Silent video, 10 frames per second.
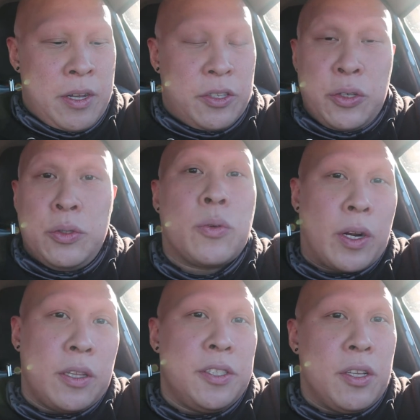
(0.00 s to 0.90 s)
too
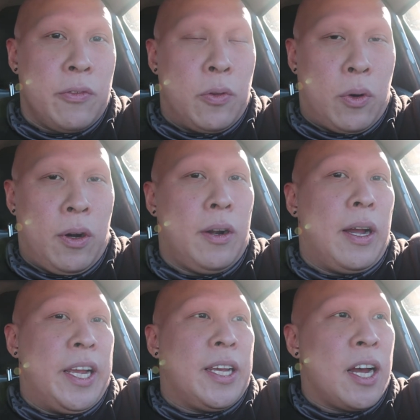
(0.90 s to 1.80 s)
directly to the floor.
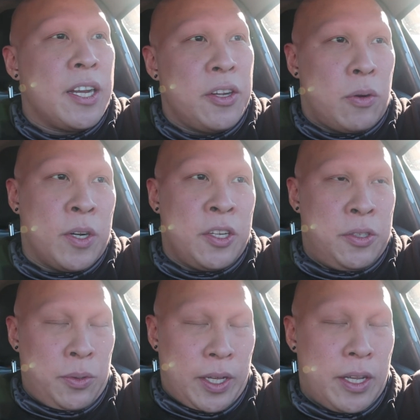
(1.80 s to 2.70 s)
I kind of don't want
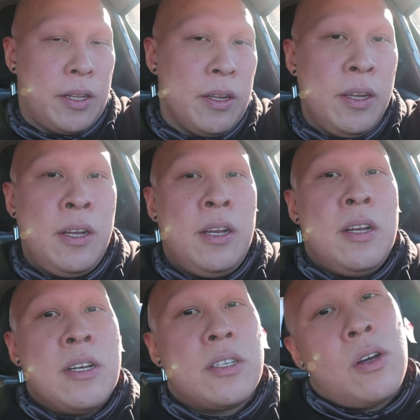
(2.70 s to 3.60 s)
to do that.
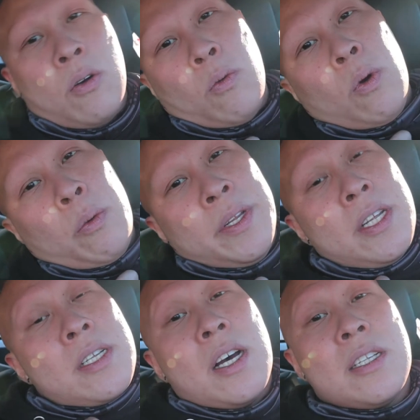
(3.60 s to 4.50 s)
So what we
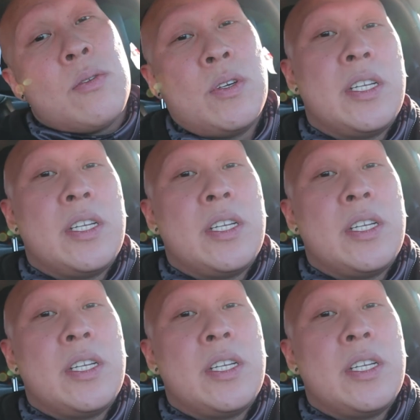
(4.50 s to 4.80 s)
discussed was